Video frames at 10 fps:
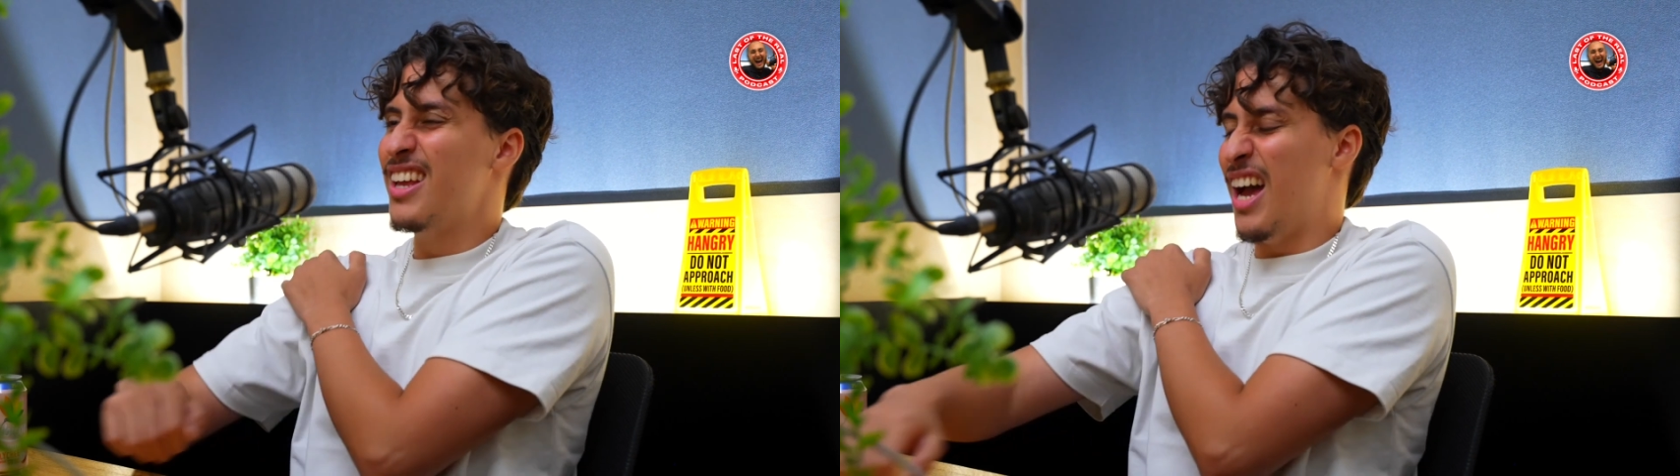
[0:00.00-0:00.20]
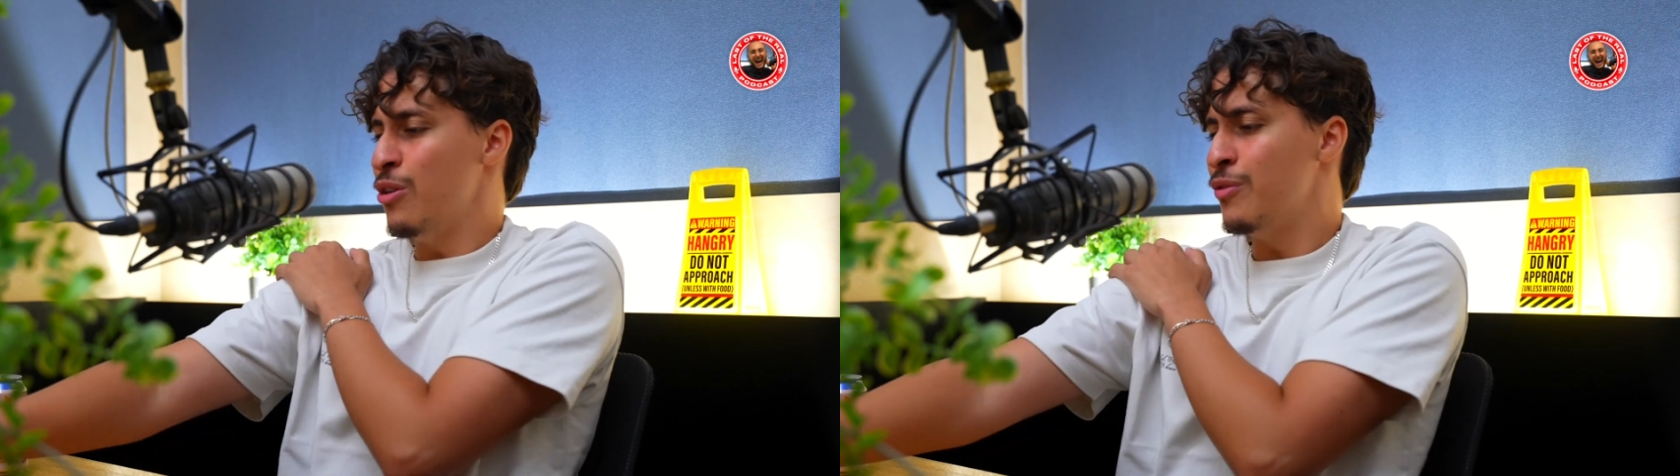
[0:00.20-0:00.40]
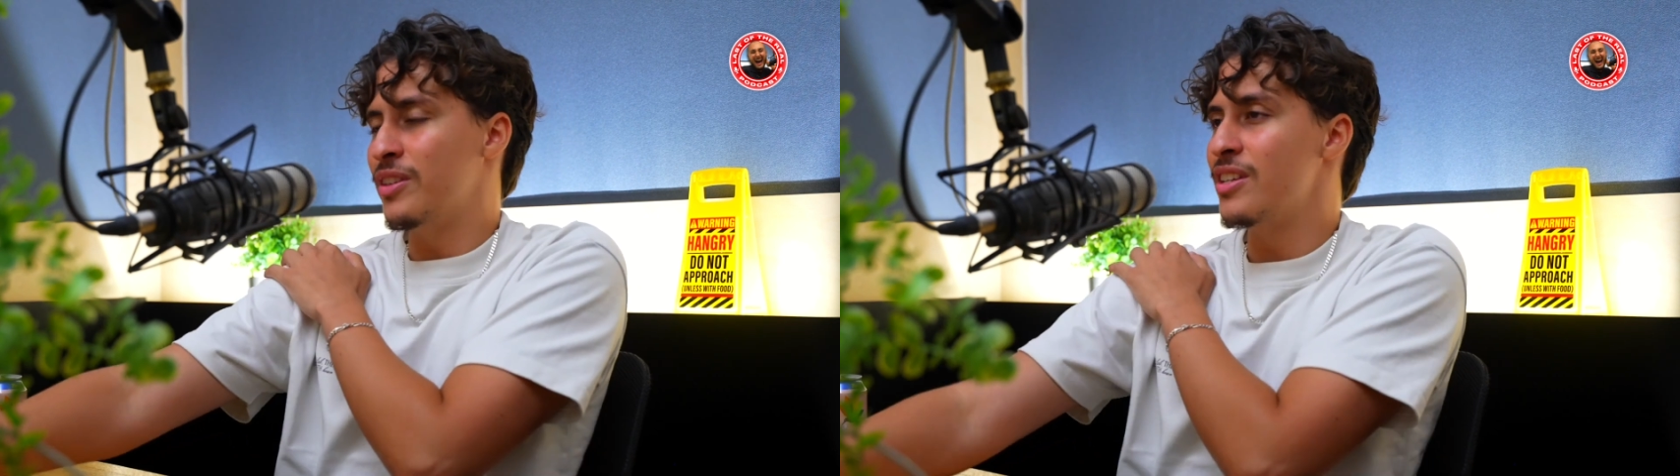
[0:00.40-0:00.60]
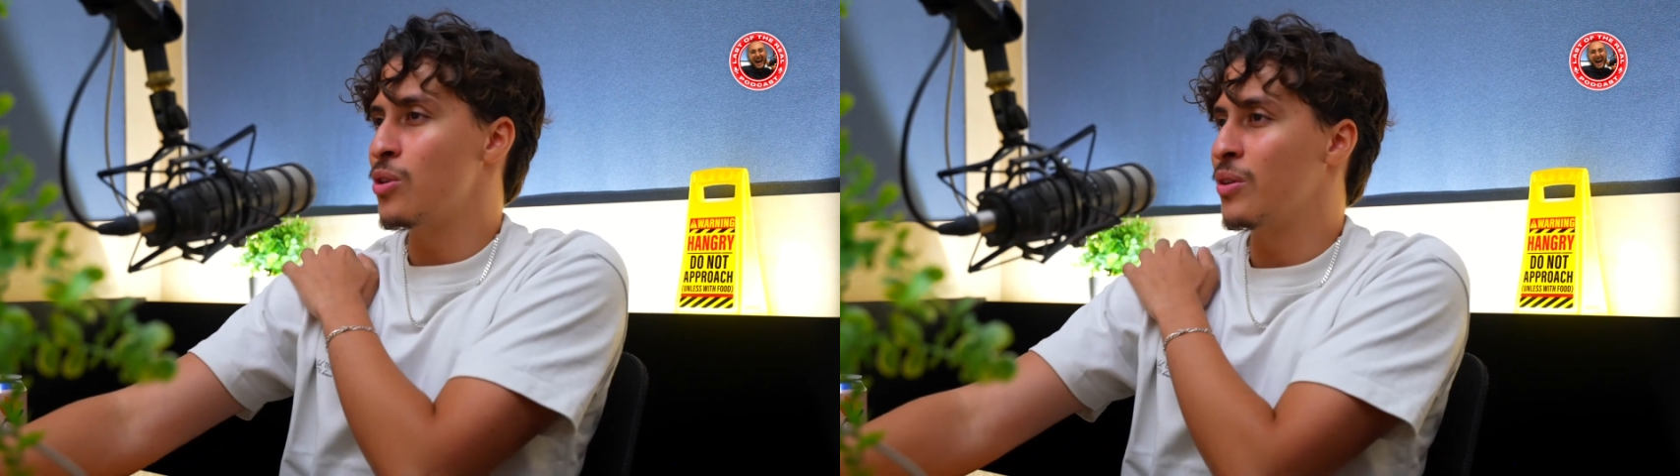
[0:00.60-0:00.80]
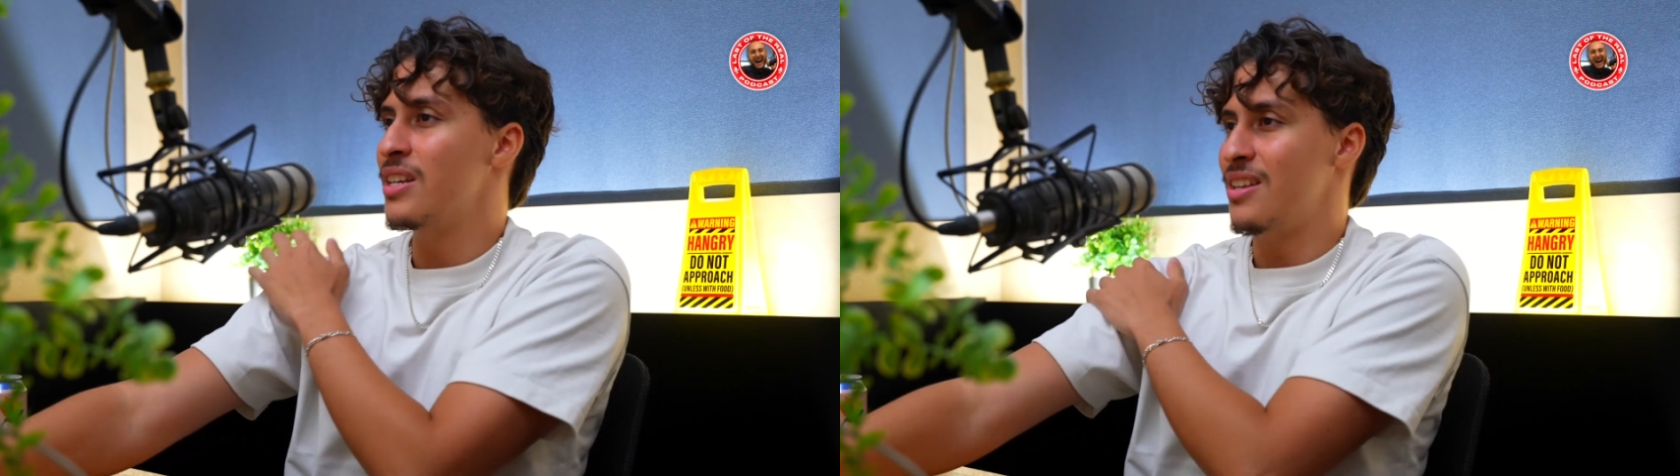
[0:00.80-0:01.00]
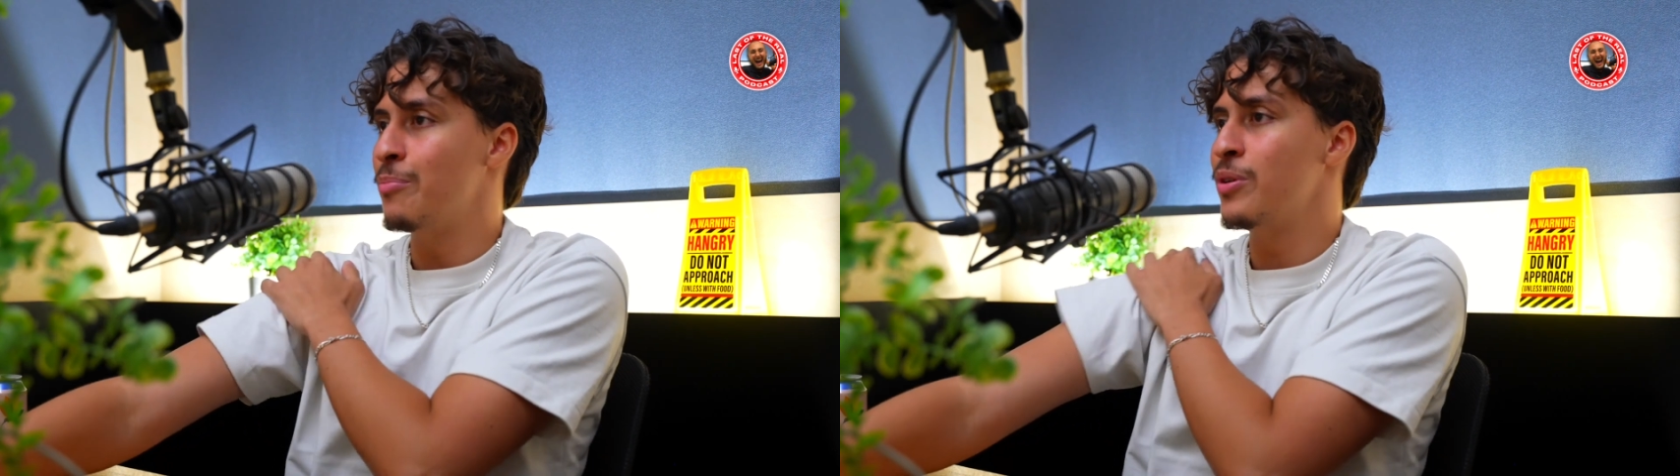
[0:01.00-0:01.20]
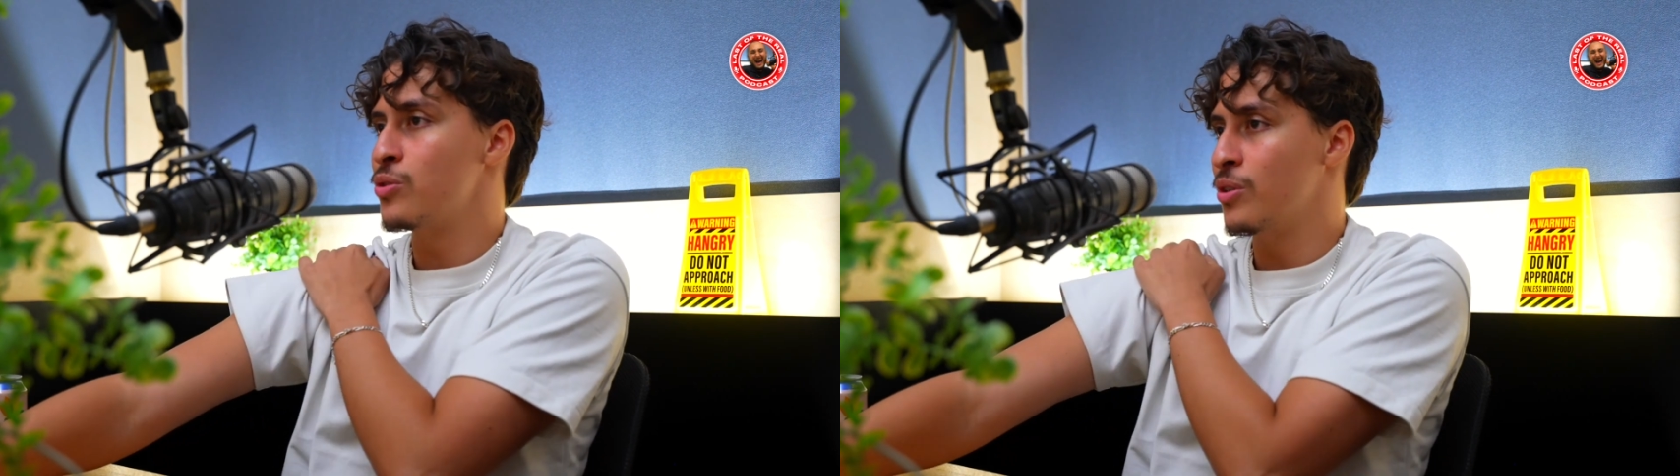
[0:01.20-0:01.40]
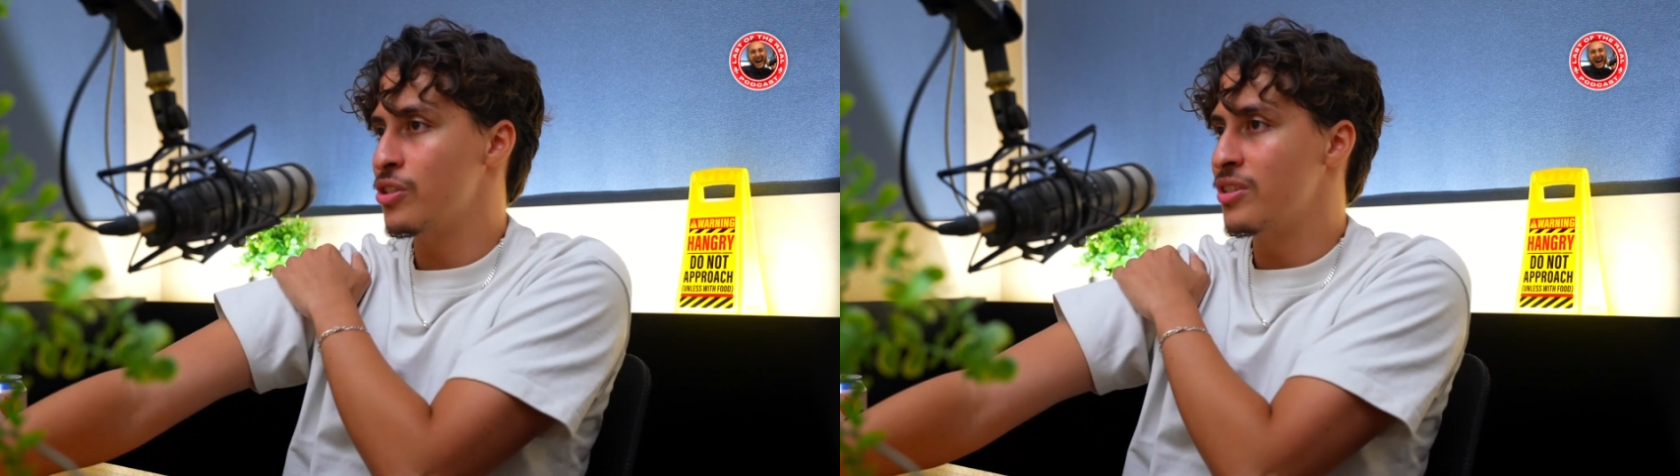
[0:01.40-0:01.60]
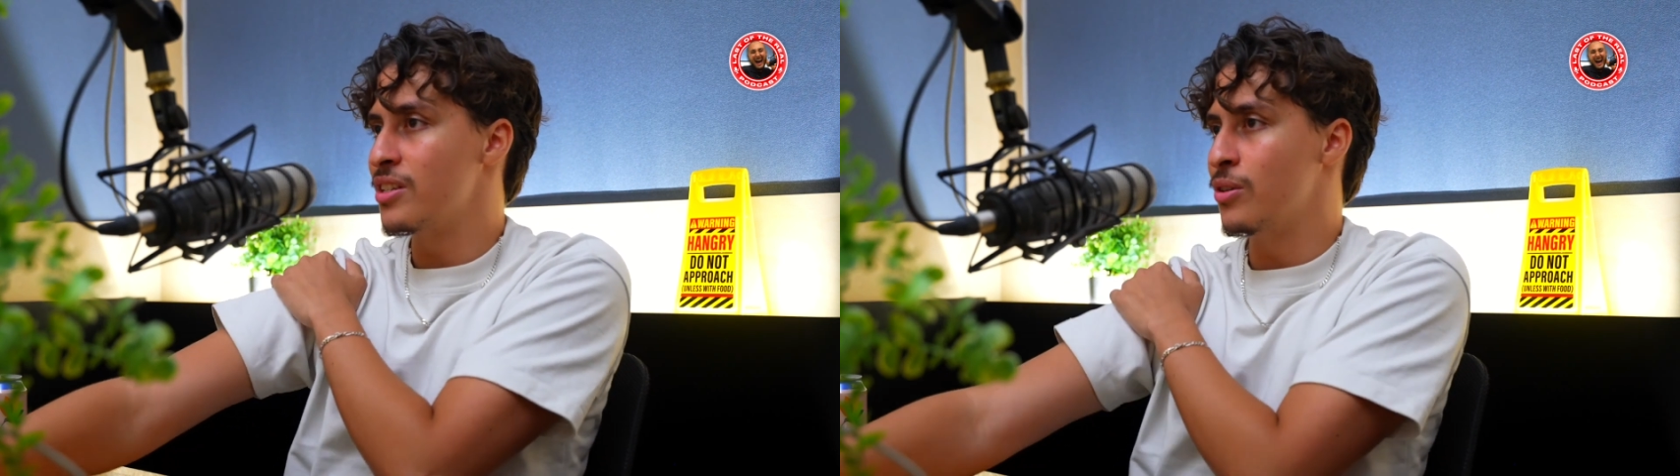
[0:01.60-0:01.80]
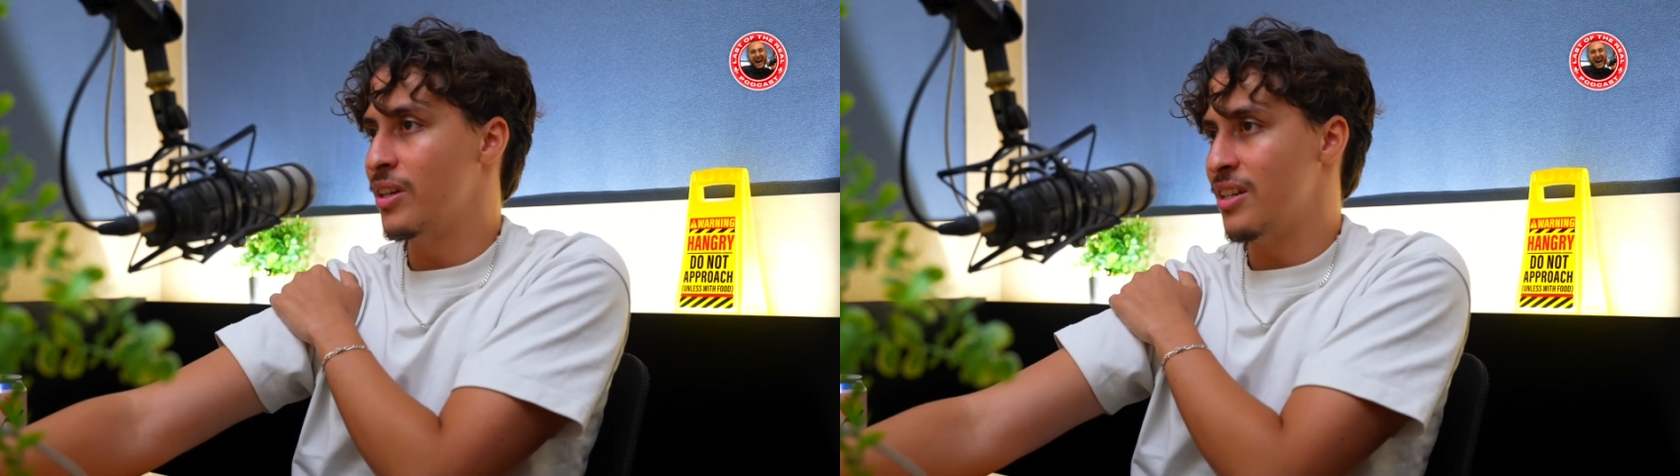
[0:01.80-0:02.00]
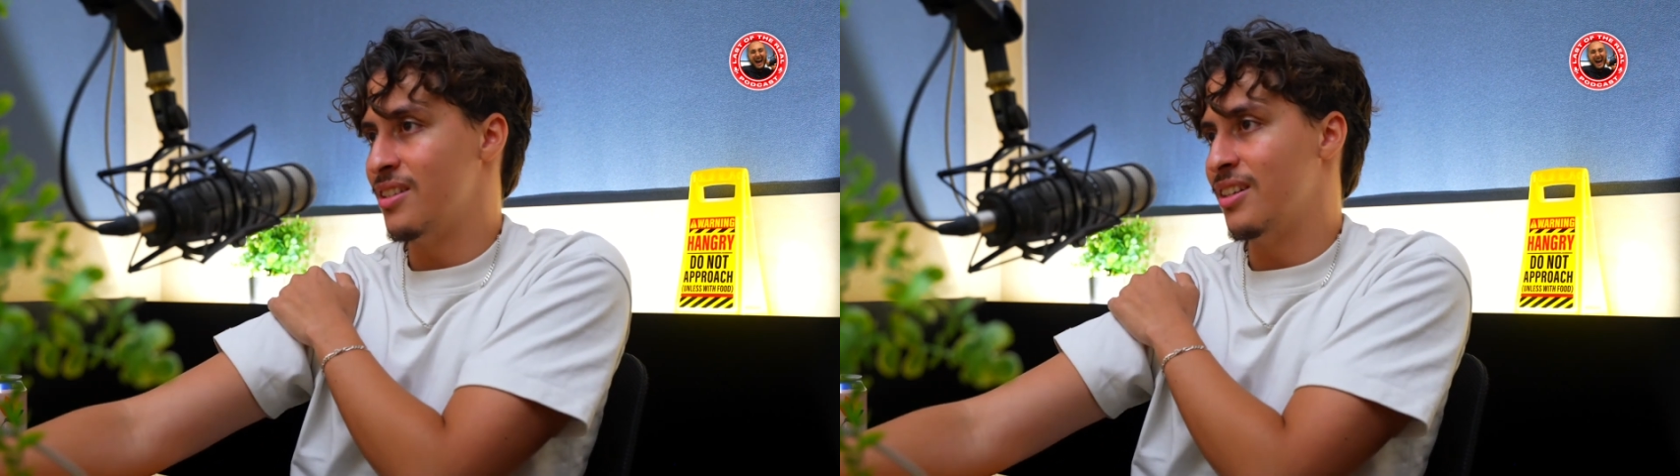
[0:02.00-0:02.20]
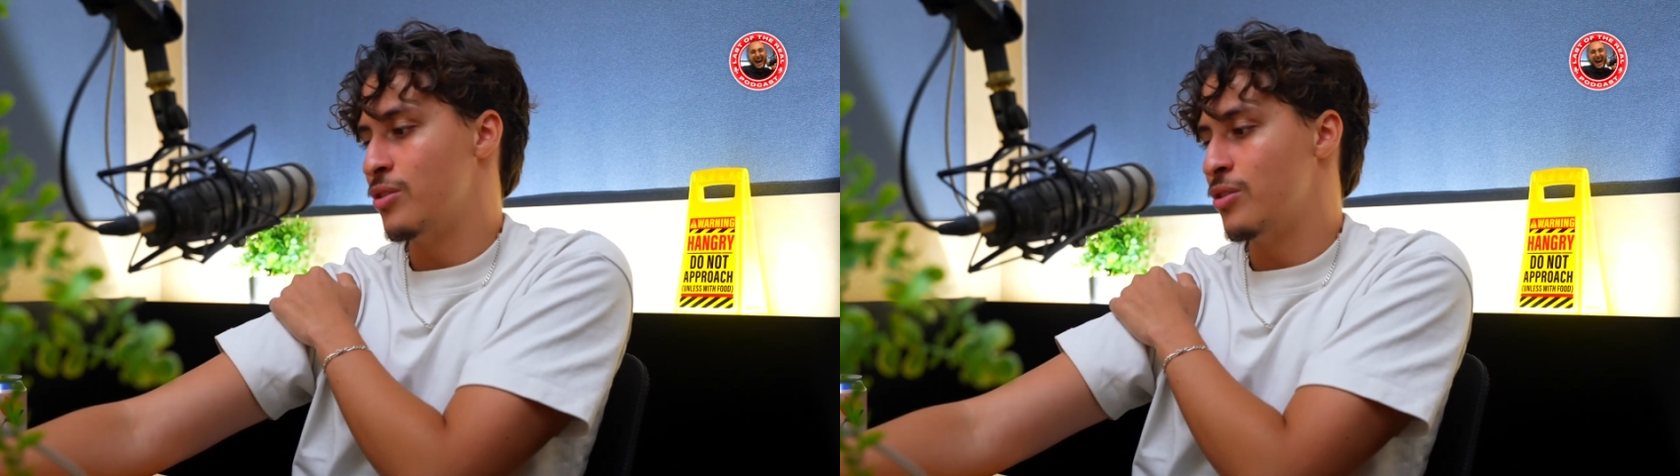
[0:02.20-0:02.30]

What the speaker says: I don't know if it dislocates. I'm pretty sure it just dislocates in it.